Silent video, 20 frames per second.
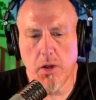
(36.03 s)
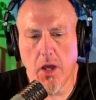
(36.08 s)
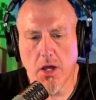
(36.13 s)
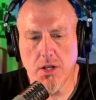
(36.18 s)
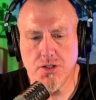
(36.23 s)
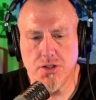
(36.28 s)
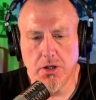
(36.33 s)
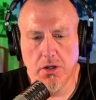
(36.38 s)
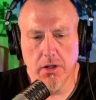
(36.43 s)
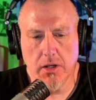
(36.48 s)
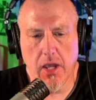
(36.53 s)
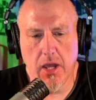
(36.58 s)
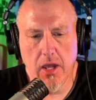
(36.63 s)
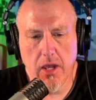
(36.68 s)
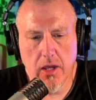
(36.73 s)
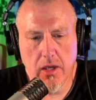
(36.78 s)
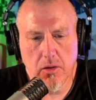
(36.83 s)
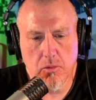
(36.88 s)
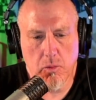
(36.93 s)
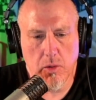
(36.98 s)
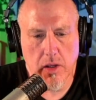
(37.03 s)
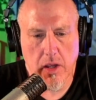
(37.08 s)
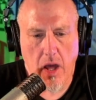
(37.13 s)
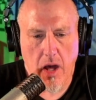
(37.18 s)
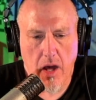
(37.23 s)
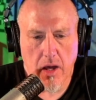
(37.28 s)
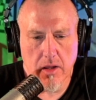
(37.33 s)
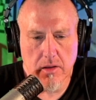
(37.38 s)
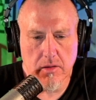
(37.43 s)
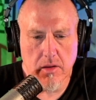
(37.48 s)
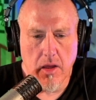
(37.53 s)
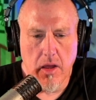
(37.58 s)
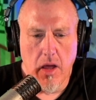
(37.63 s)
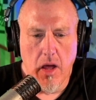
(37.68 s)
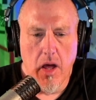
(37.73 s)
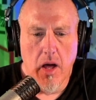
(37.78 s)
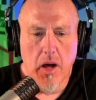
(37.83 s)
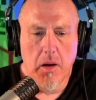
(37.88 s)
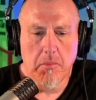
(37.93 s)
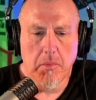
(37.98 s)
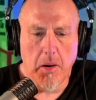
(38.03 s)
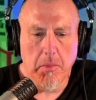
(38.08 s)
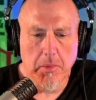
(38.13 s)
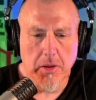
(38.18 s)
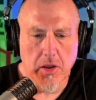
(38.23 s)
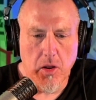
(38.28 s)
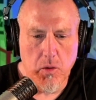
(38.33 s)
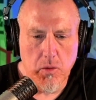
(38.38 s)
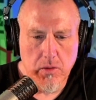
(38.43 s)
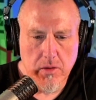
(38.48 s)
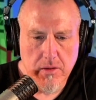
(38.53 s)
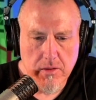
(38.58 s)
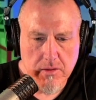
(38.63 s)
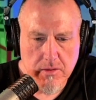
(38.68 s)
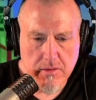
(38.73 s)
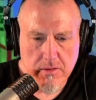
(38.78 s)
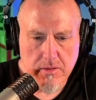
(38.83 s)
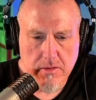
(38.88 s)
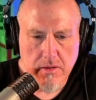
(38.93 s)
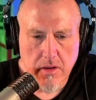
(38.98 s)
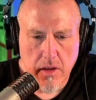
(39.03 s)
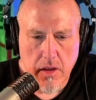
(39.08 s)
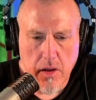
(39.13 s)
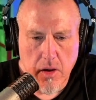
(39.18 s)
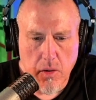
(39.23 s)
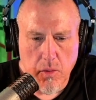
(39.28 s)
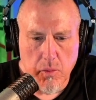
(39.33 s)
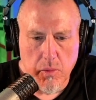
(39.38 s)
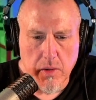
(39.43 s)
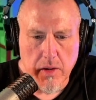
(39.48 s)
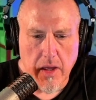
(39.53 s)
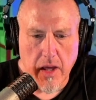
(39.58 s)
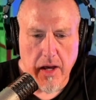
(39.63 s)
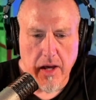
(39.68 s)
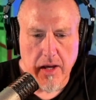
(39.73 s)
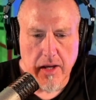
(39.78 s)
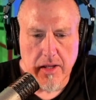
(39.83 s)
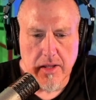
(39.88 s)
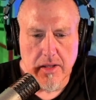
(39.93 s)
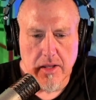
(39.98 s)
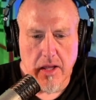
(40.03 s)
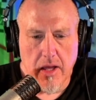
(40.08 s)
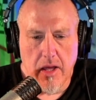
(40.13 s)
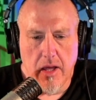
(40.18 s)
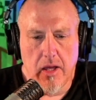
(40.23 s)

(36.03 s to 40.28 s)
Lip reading: We got Junkhead, we got Mama Lotus, we got